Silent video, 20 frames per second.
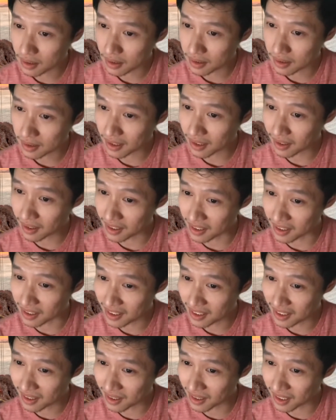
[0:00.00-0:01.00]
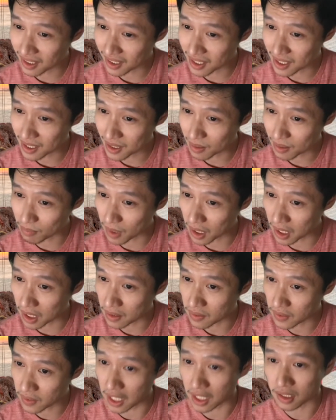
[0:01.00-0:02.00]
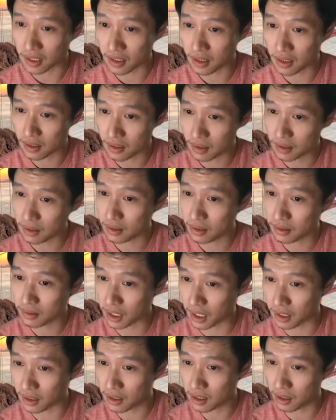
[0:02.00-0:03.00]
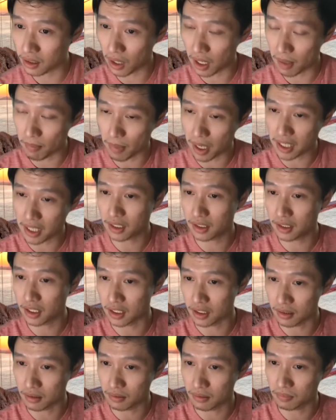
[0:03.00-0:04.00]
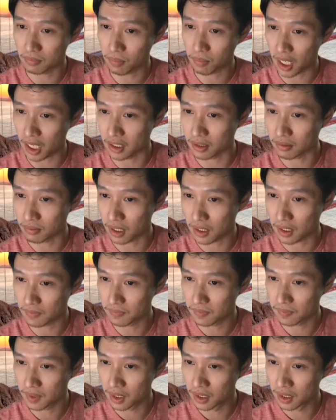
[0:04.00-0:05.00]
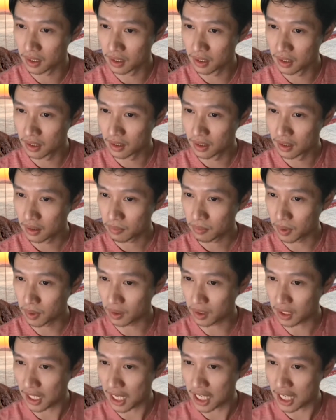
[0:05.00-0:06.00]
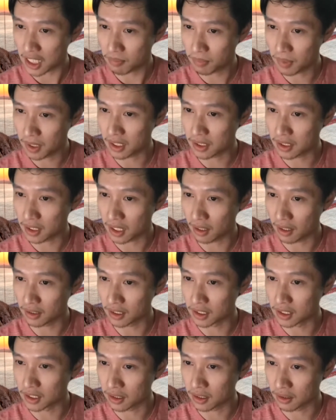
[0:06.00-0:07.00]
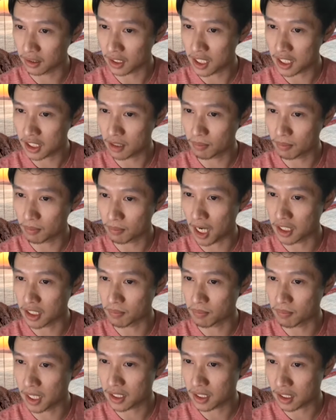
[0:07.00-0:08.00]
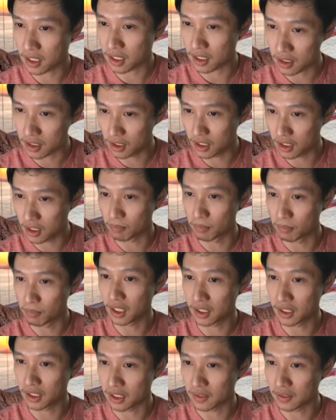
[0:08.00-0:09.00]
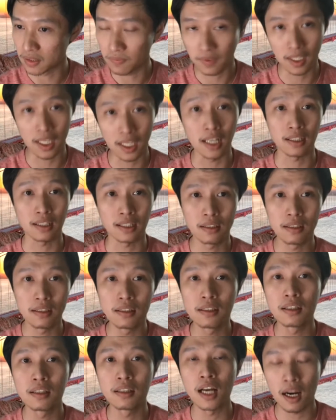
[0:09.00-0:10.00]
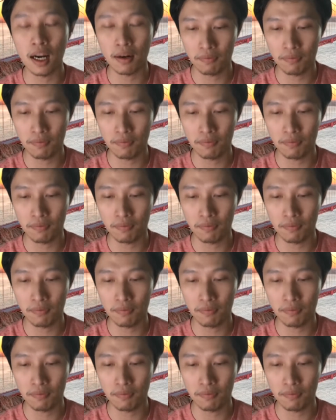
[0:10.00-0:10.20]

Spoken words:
tailored or customized? Yes. Right. So I mentioned this prior, right? Will the class be tailored or customized based on student ability? Yes. I